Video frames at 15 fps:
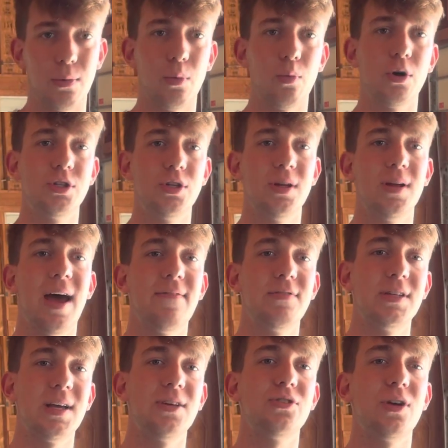We want you to have a
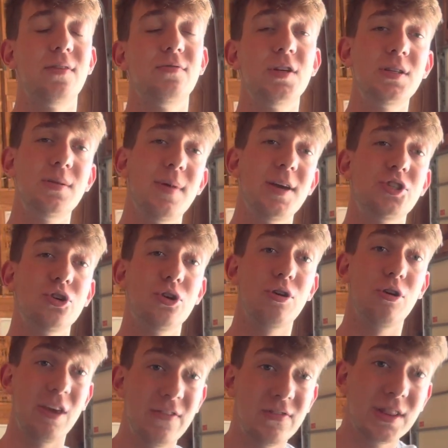test drive just to make sure
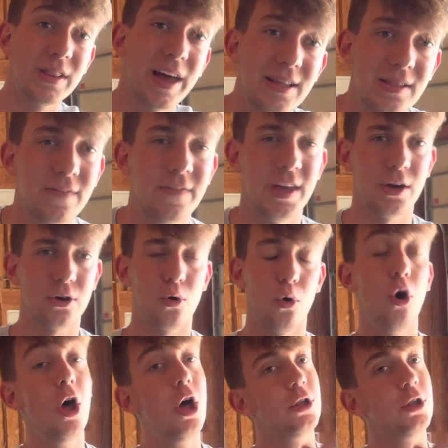you even like the vehicle.